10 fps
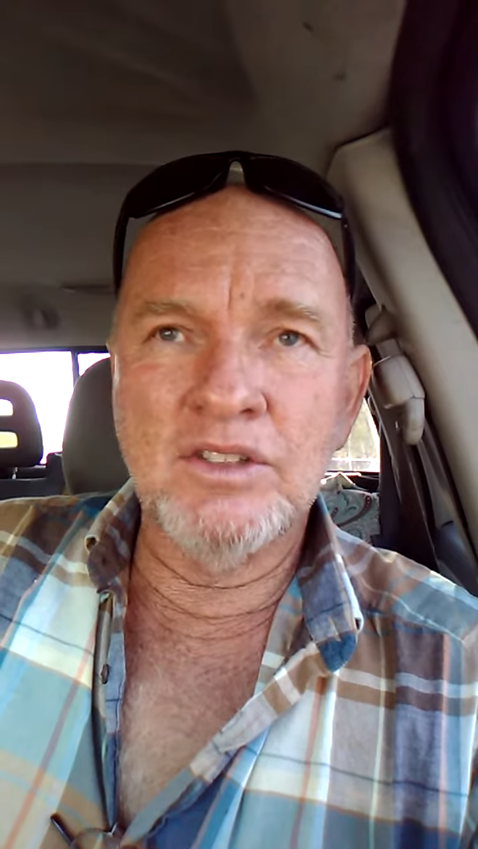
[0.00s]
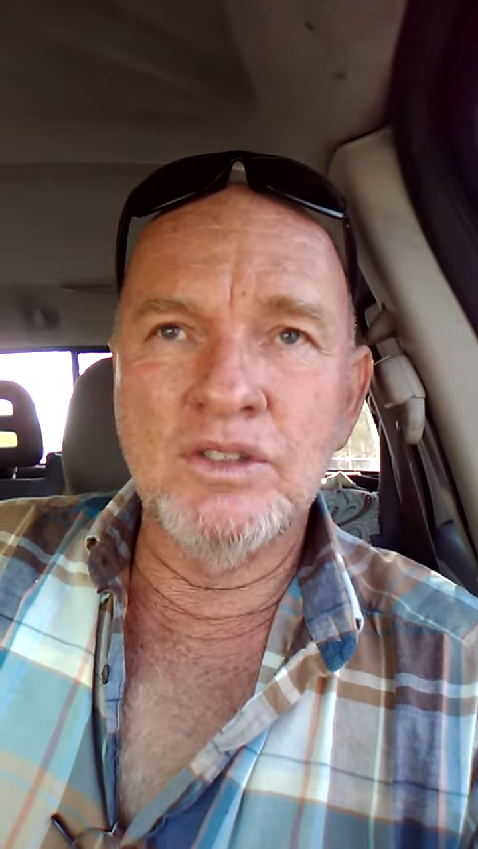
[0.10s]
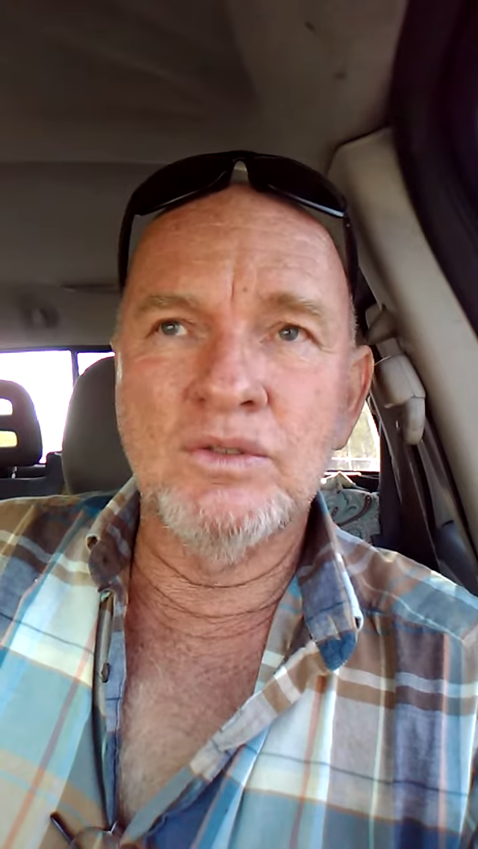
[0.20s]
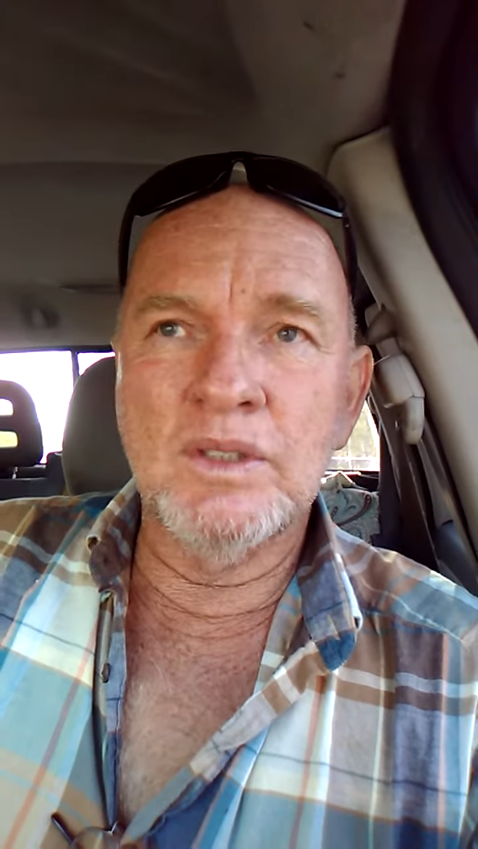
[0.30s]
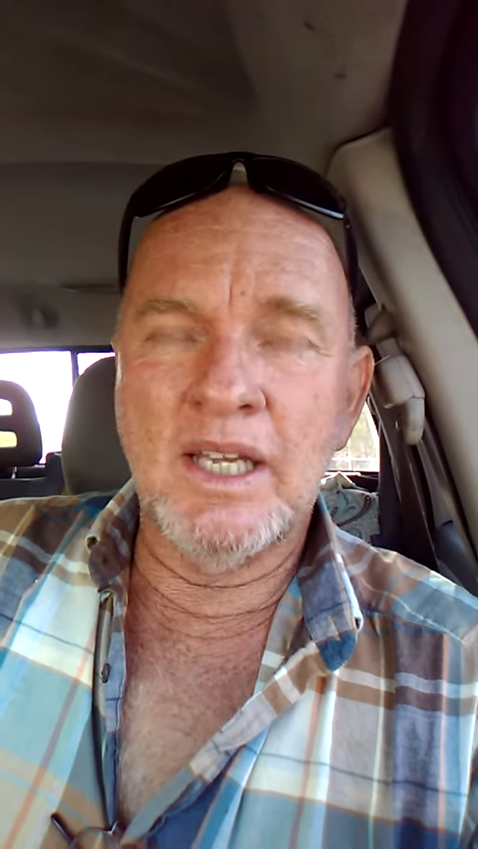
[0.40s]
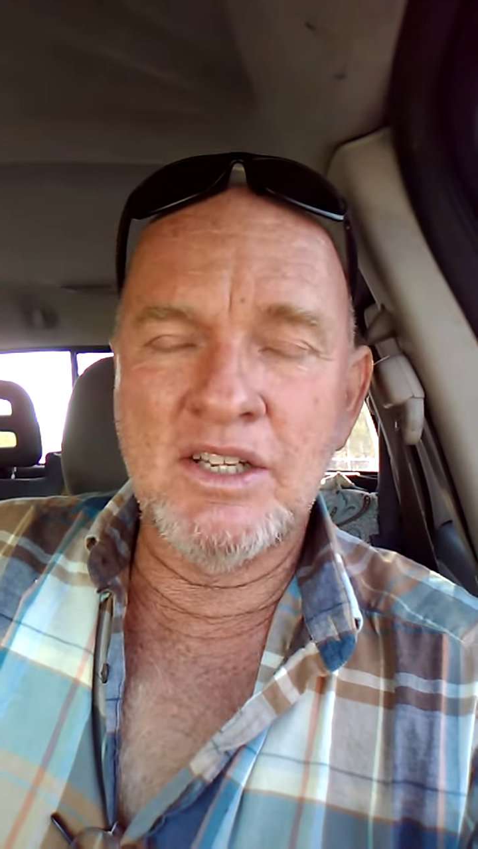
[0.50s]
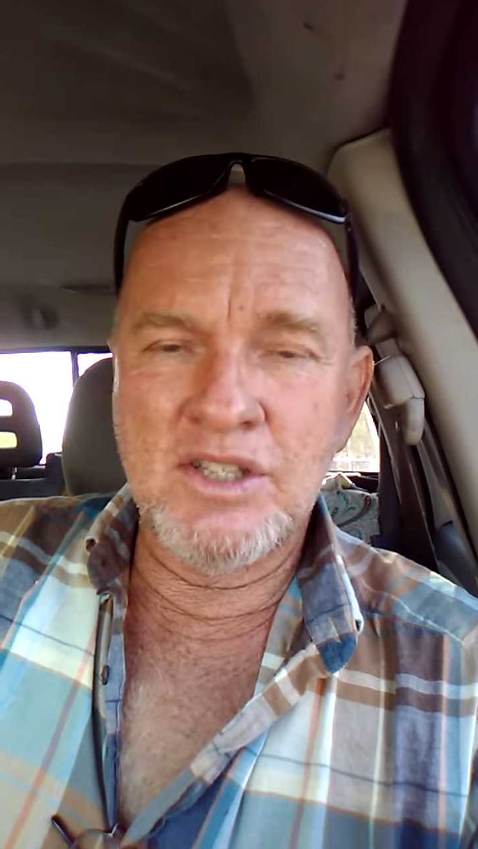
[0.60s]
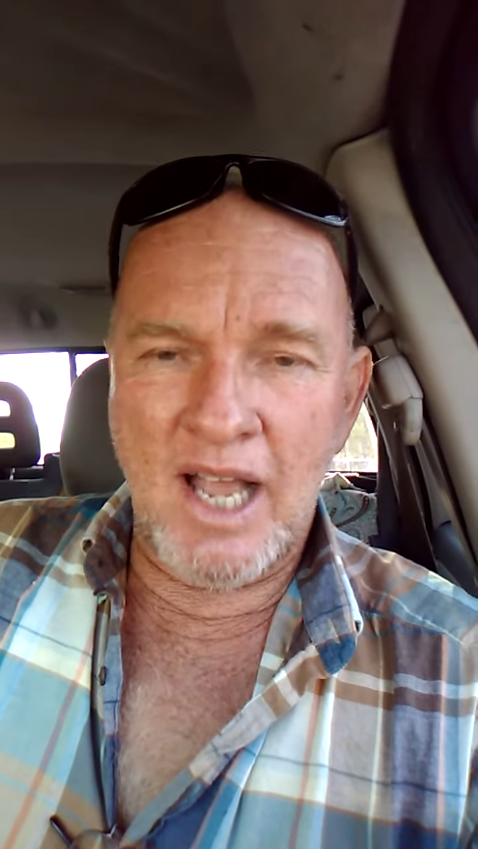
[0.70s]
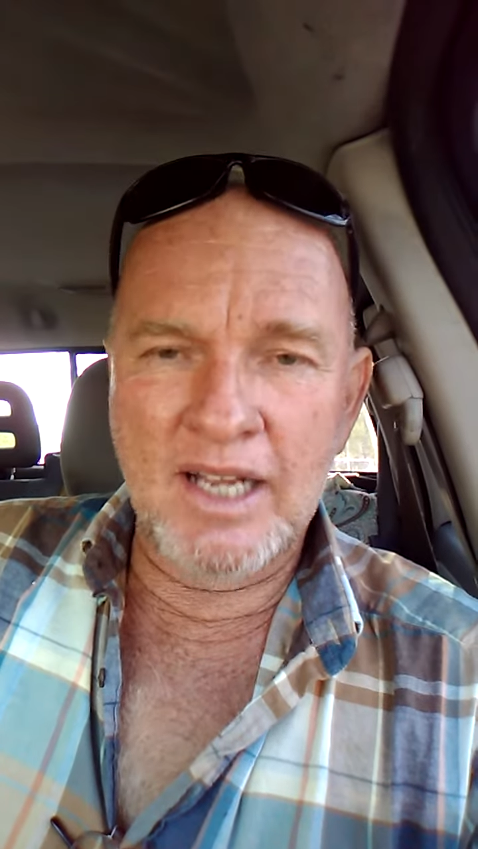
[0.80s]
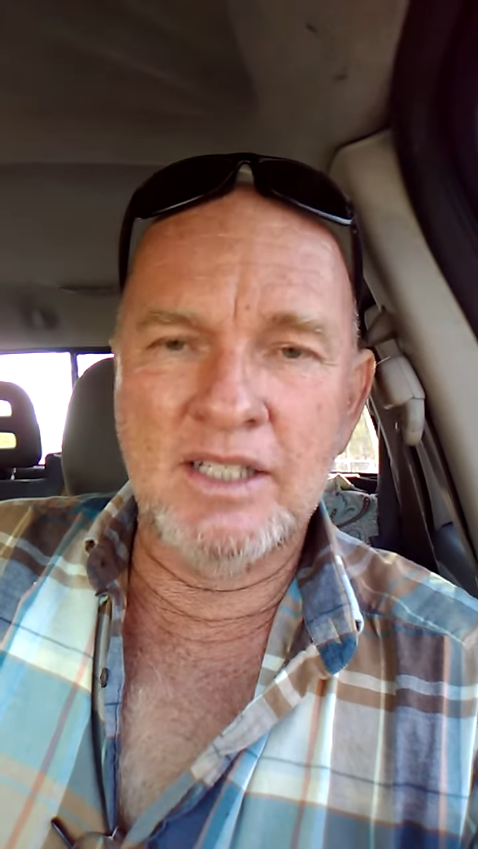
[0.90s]
you
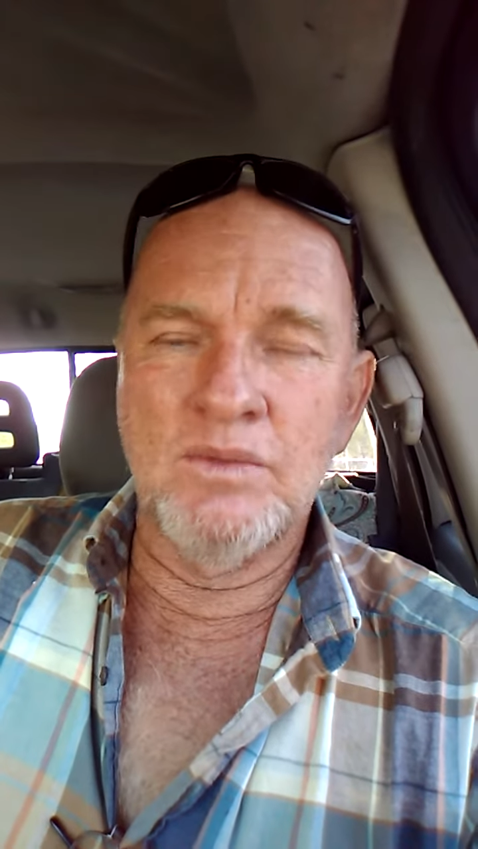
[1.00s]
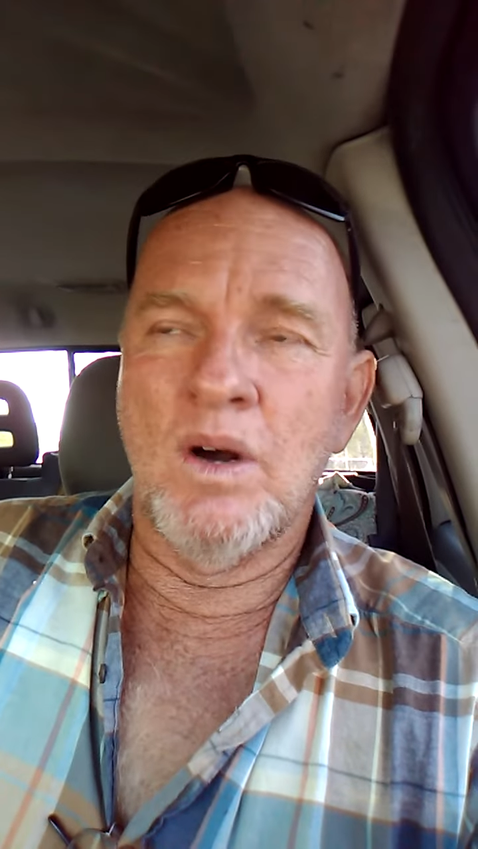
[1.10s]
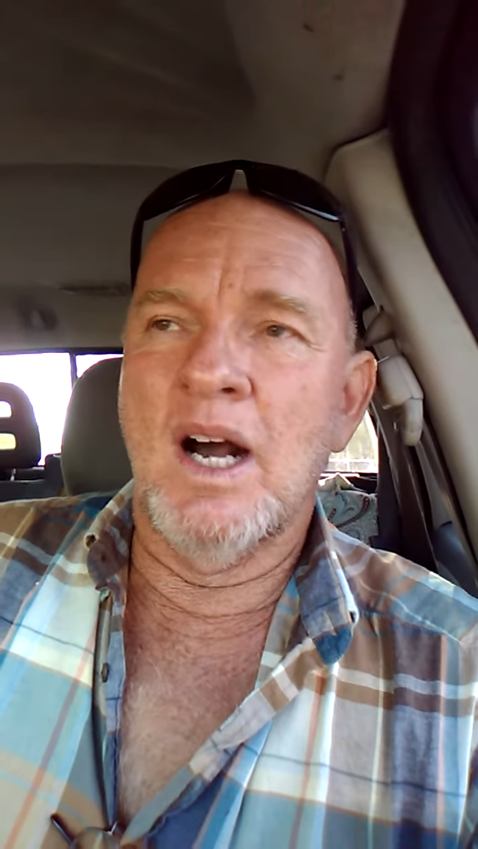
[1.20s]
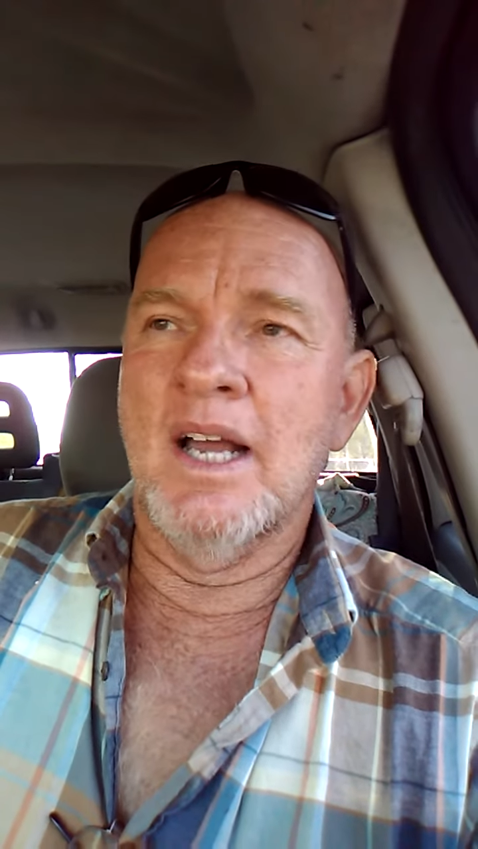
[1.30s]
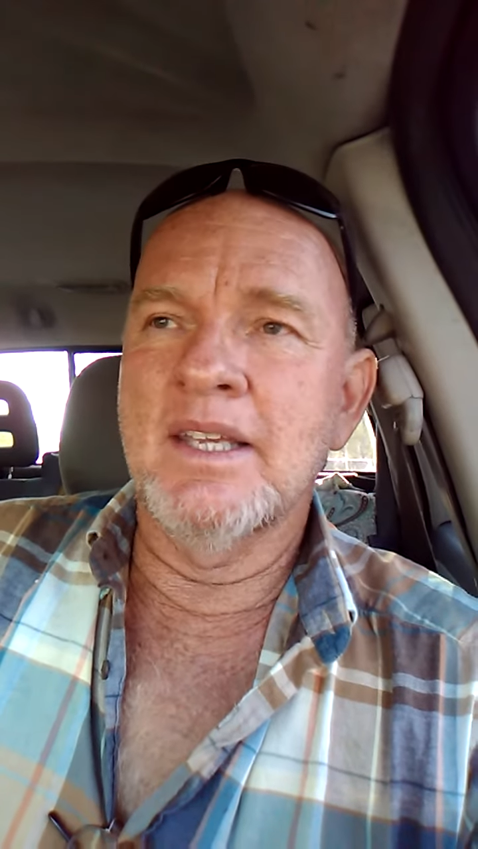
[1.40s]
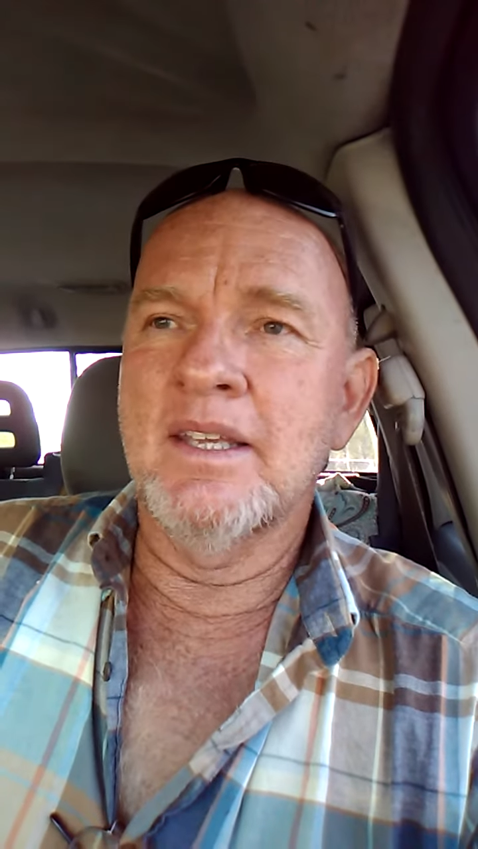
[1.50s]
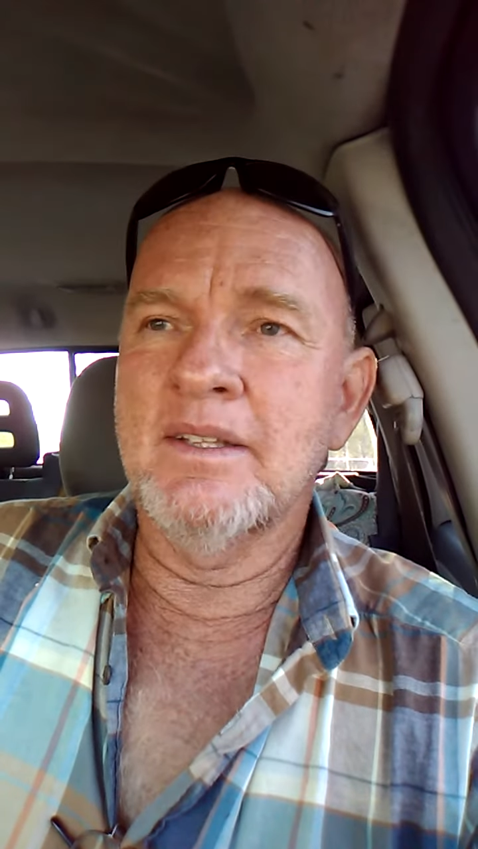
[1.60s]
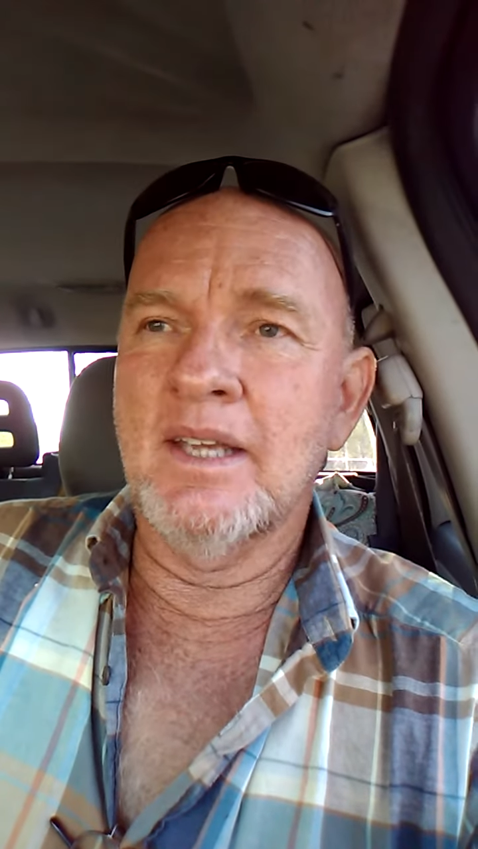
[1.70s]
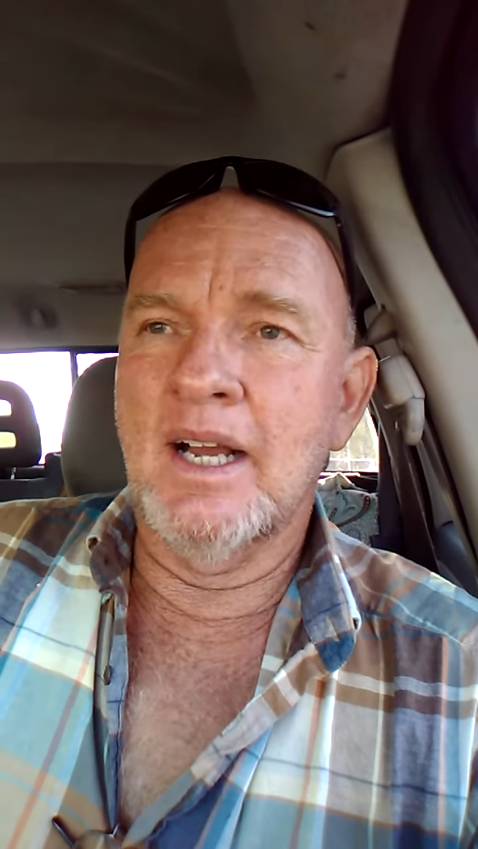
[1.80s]
exactly why